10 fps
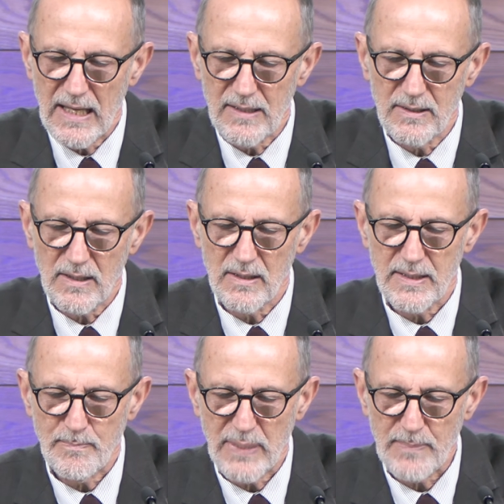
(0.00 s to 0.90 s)

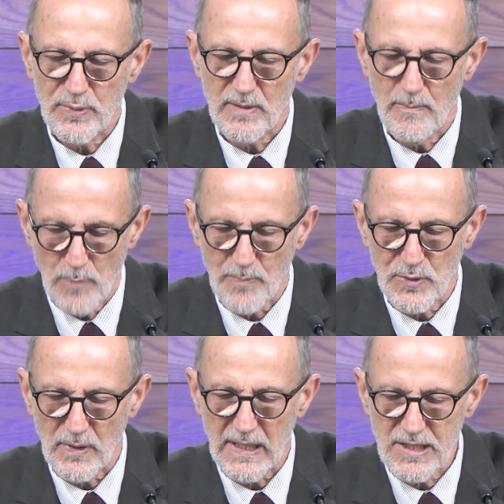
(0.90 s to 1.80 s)
elderly
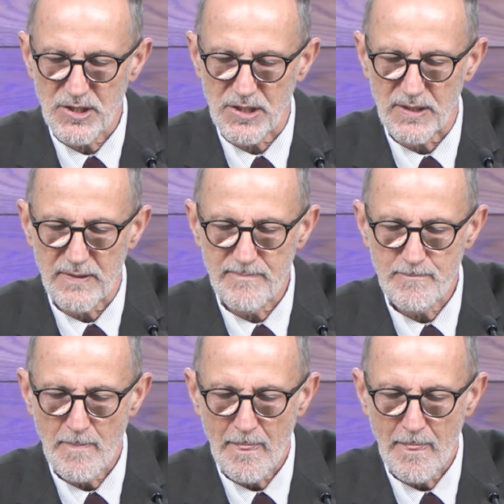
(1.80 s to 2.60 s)
population